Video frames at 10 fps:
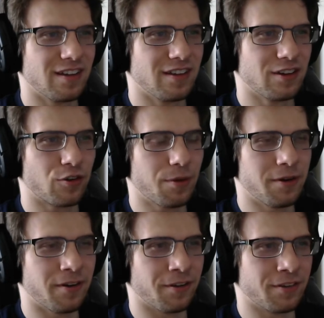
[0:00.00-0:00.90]

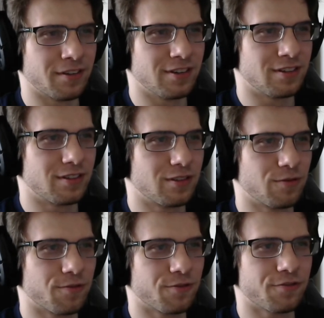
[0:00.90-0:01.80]
criminals just
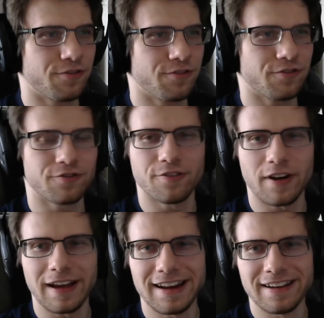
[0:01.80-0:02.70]

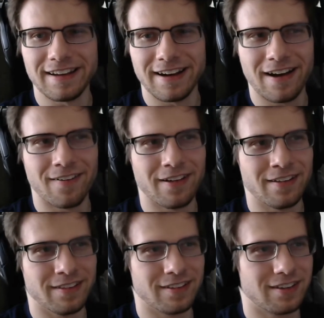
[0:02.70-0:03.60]
fighting it out in
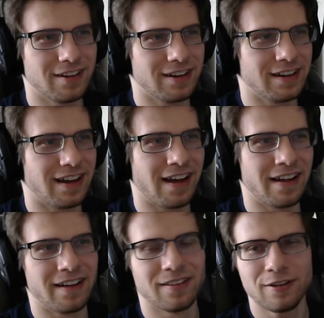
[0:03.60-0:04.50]
the city, and
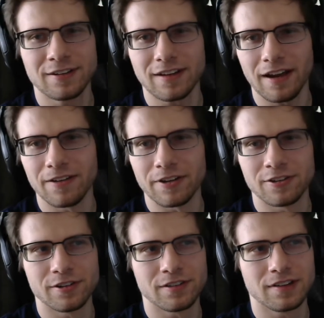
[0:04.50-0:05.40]
it looked kind of
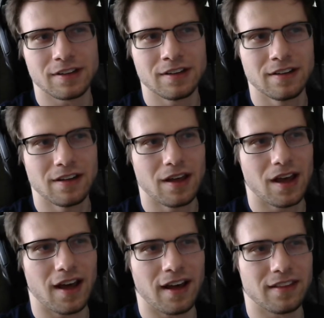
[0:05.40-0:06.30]
interesting.
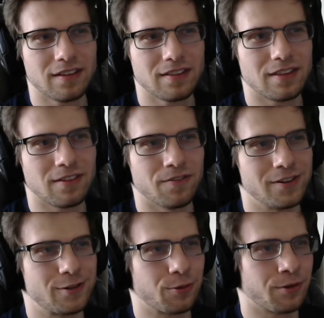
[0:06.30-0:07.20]
I think the
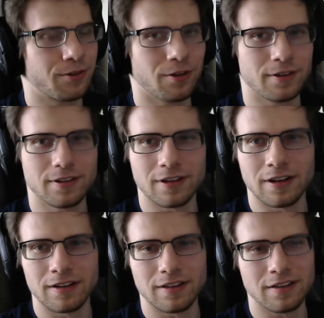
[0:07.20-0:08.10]
visuals looked
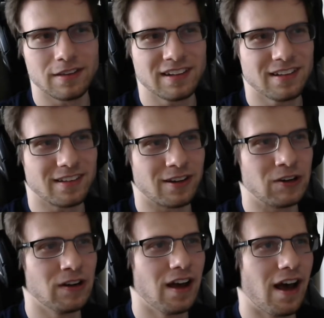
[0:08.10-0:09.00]
decent, so
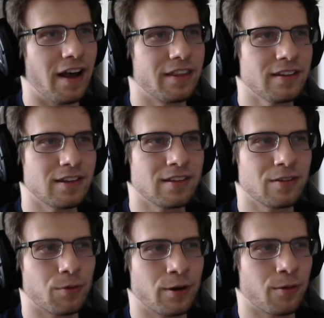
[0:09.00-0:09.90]
I think this is
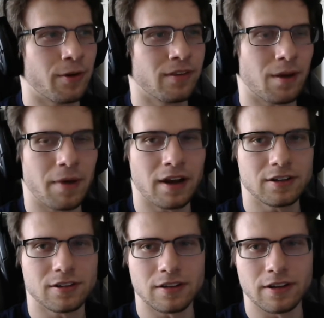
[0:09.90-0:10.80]
one of the ones I'm
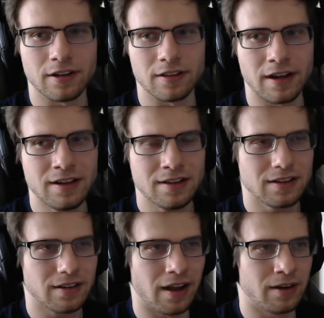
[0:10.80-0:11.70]
actually gonna
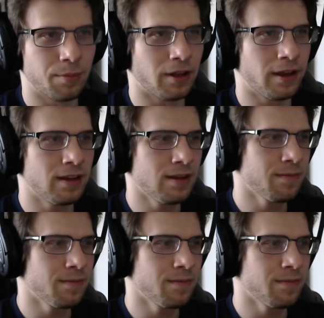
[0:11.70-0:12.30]
end up liking.